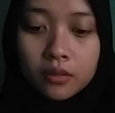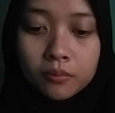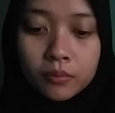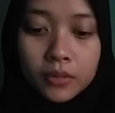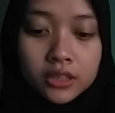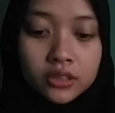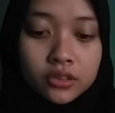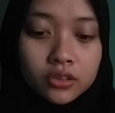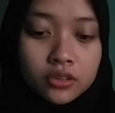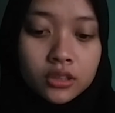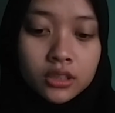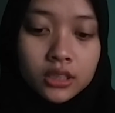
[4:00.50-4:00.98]

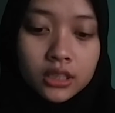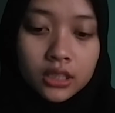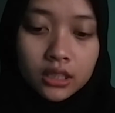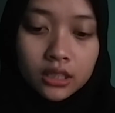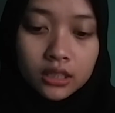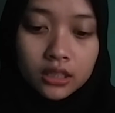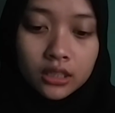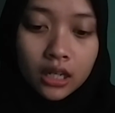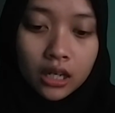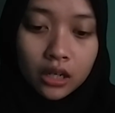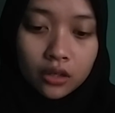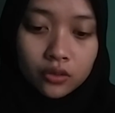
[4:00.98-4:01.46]

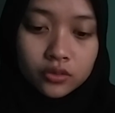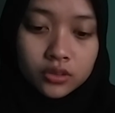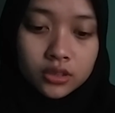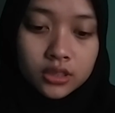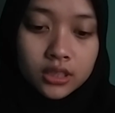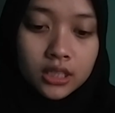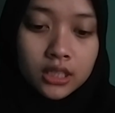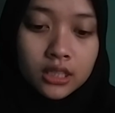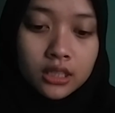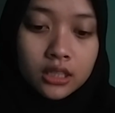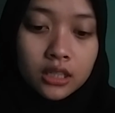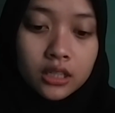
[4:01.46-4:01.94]
Masculine
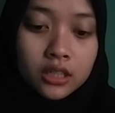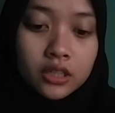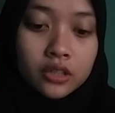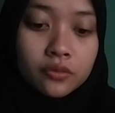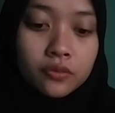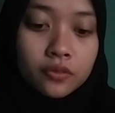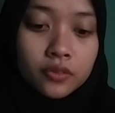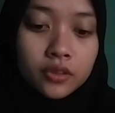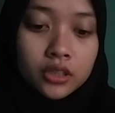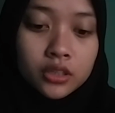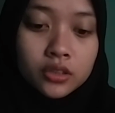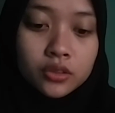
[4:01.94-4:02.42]
nouns
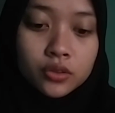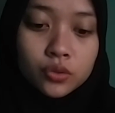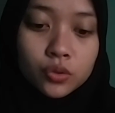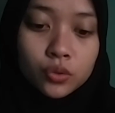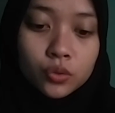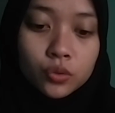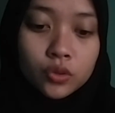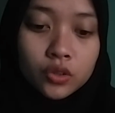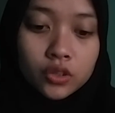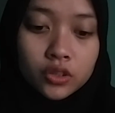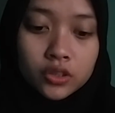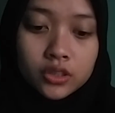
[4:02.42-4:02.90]
refer
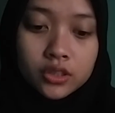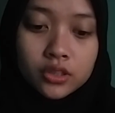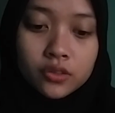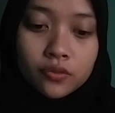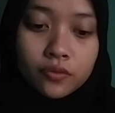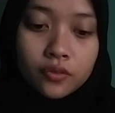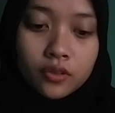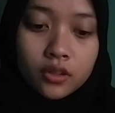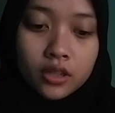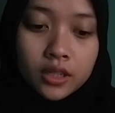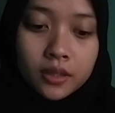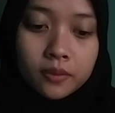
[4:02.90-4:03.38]
to words
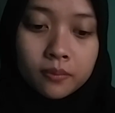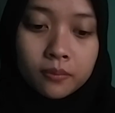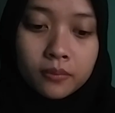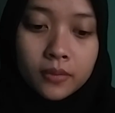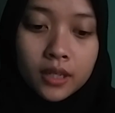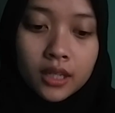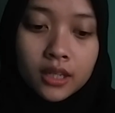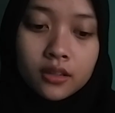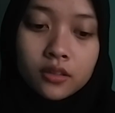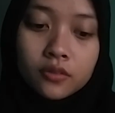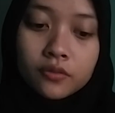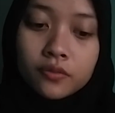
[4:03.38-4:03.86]
for a
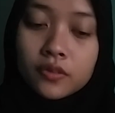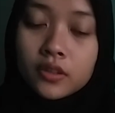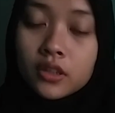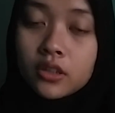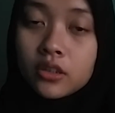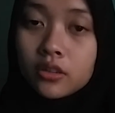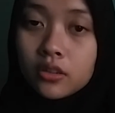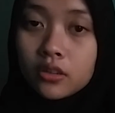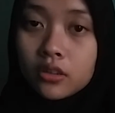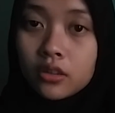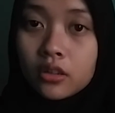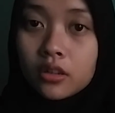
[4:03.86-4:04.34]
male
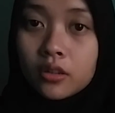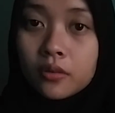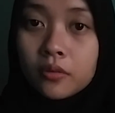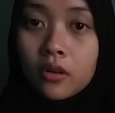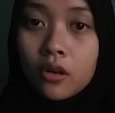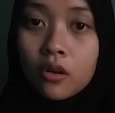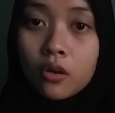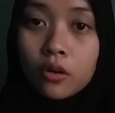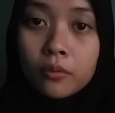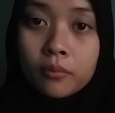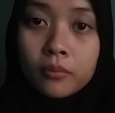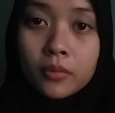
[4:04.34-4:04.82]
figure
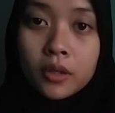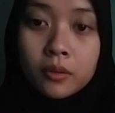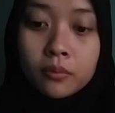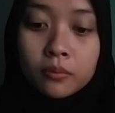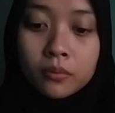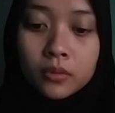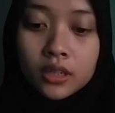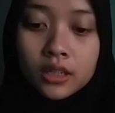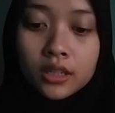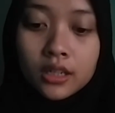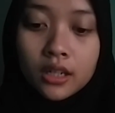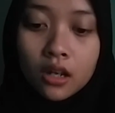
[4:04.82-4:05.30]
or
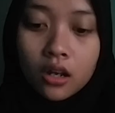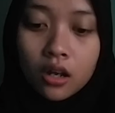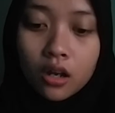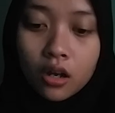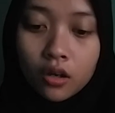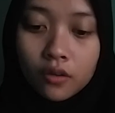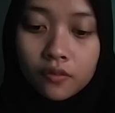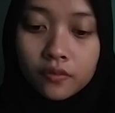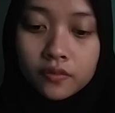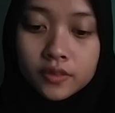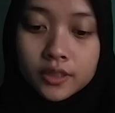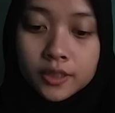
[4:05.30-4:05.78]
member
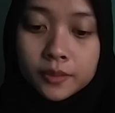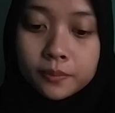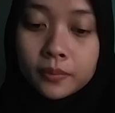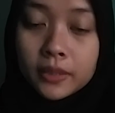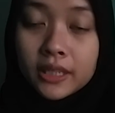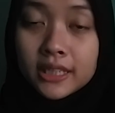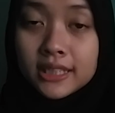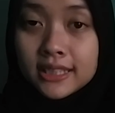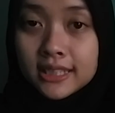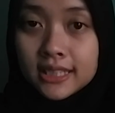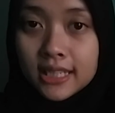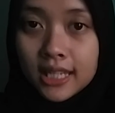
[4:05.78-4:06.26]
of
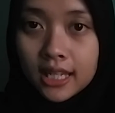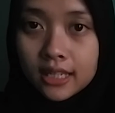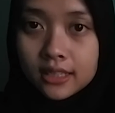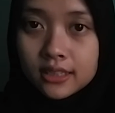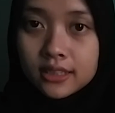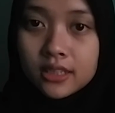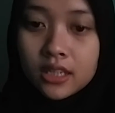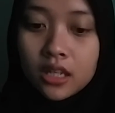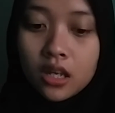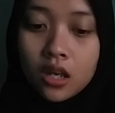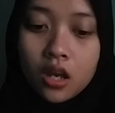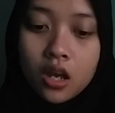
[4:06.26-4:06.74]

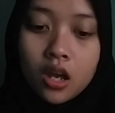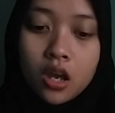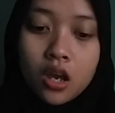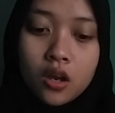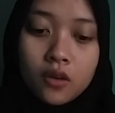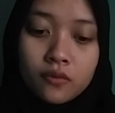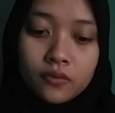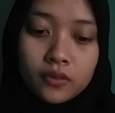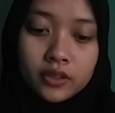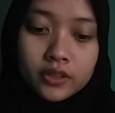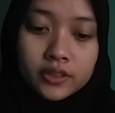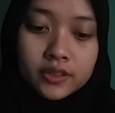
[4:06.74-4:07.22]
species.
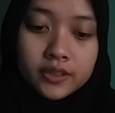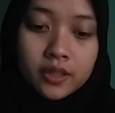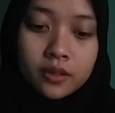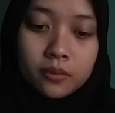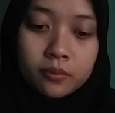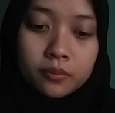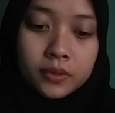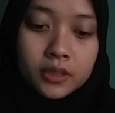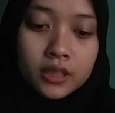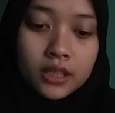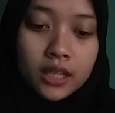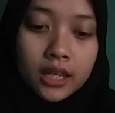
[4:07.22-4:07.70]
For
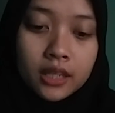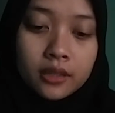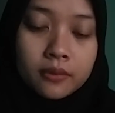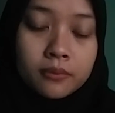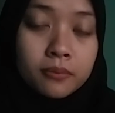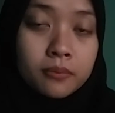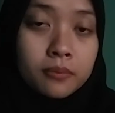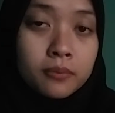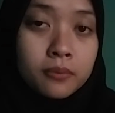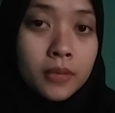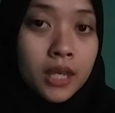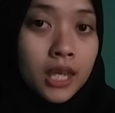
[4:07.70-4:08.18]
example, like
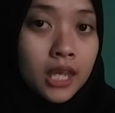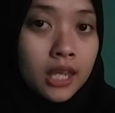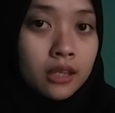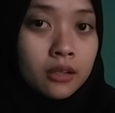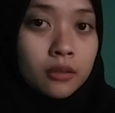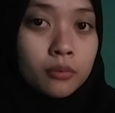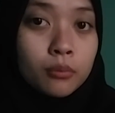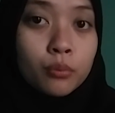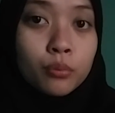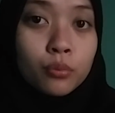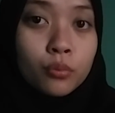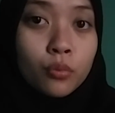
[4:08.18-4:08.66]

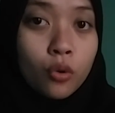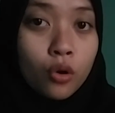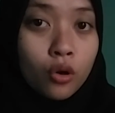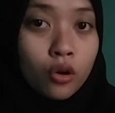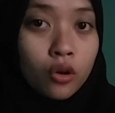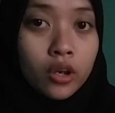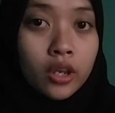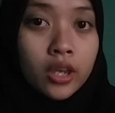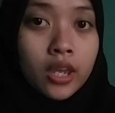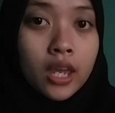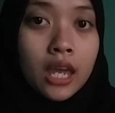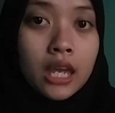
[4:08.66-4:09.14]
man,
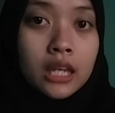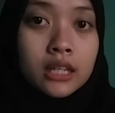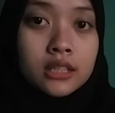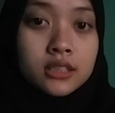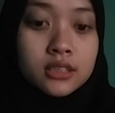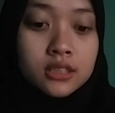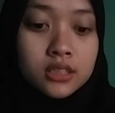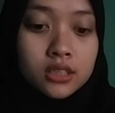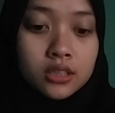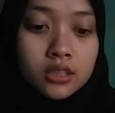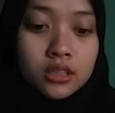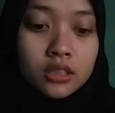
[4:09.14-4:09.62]
boy,
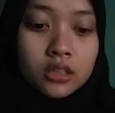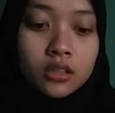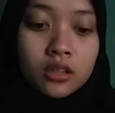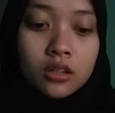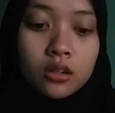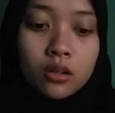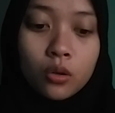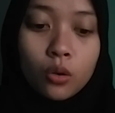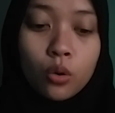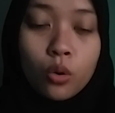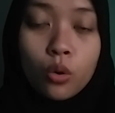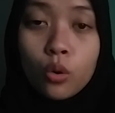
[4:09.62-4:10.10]
actor,
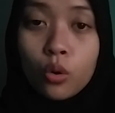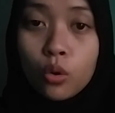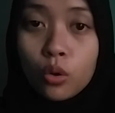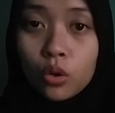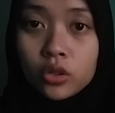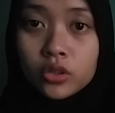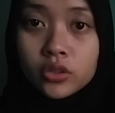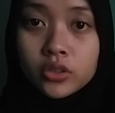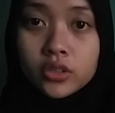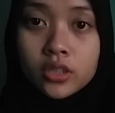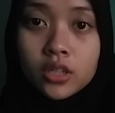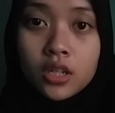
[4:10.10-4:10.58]

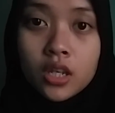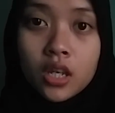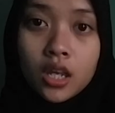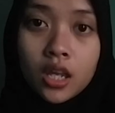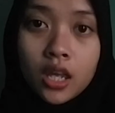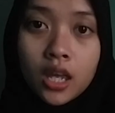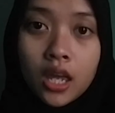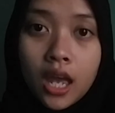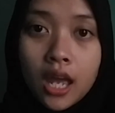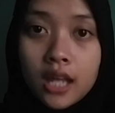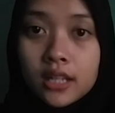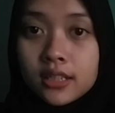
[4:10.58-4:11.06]
horse,
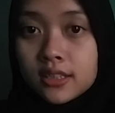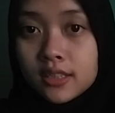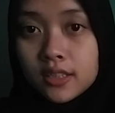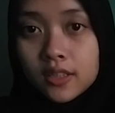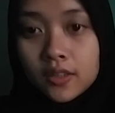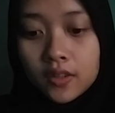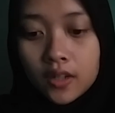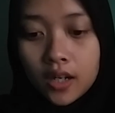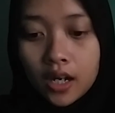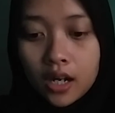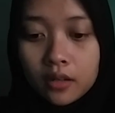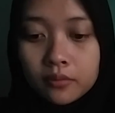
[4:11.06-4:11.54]

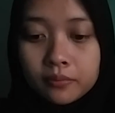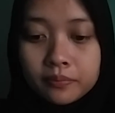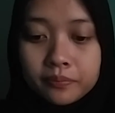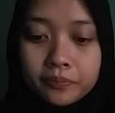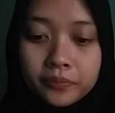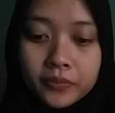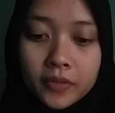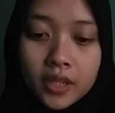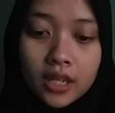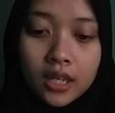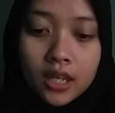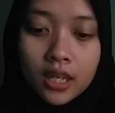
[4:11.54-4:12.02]
etc.
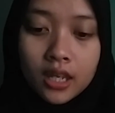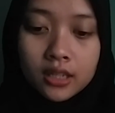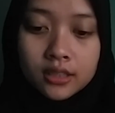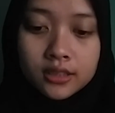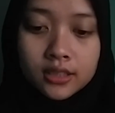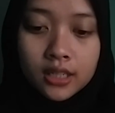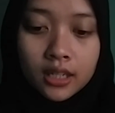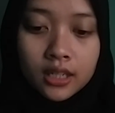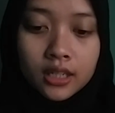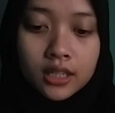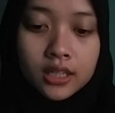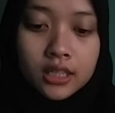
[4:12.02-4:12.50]

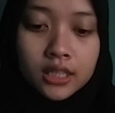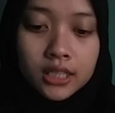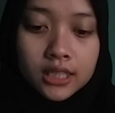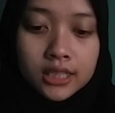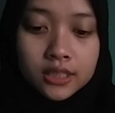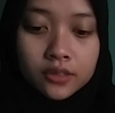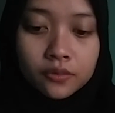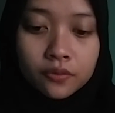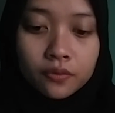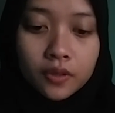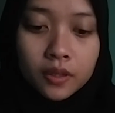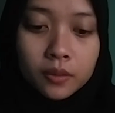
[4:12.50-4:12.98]
Second
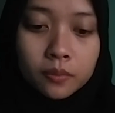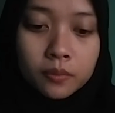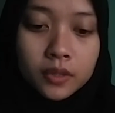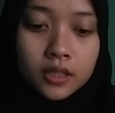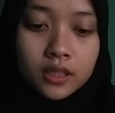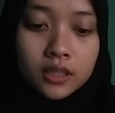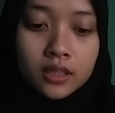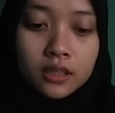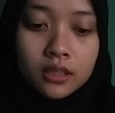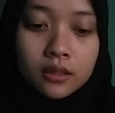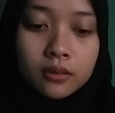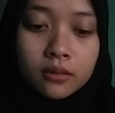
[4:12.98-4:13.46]
is
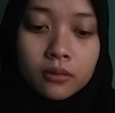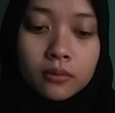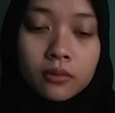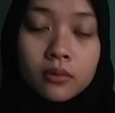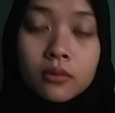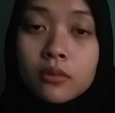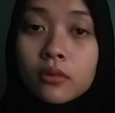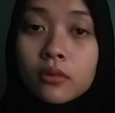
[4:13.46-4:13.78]
feminine